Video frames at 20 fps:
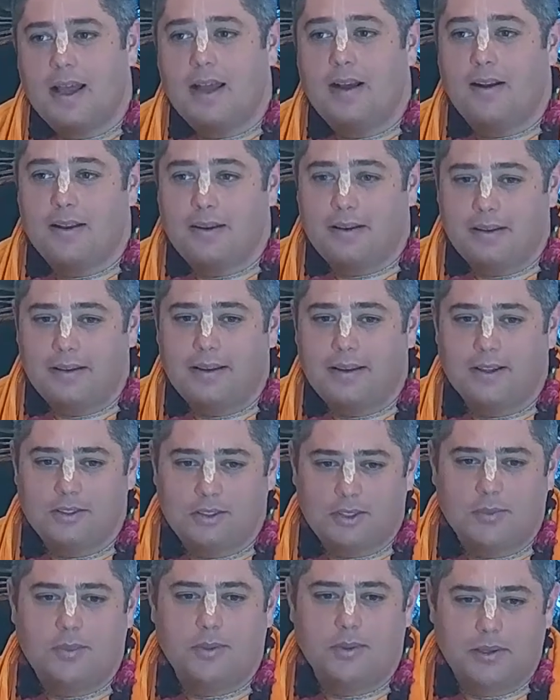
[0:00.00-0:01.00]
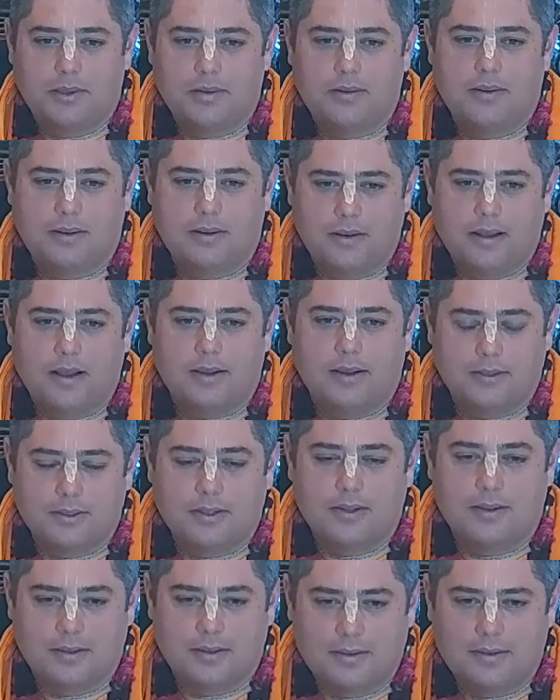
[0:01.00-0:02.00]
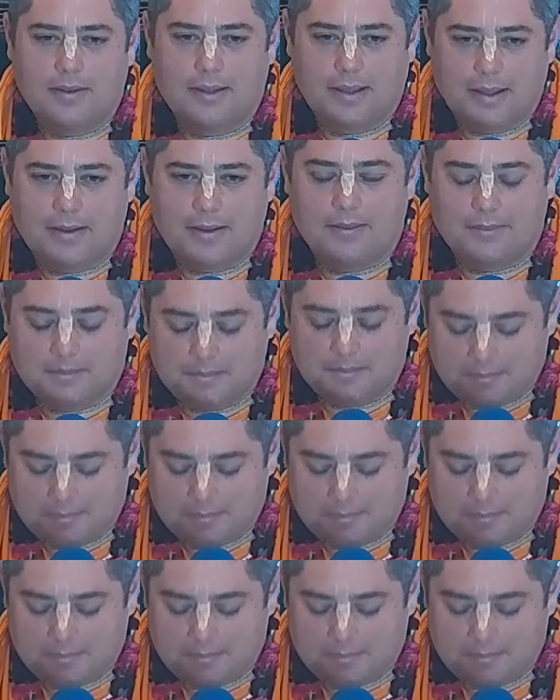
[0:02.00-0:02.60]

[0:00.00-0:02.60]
Hiranyakashipu and Hiranyaksha. Yeah.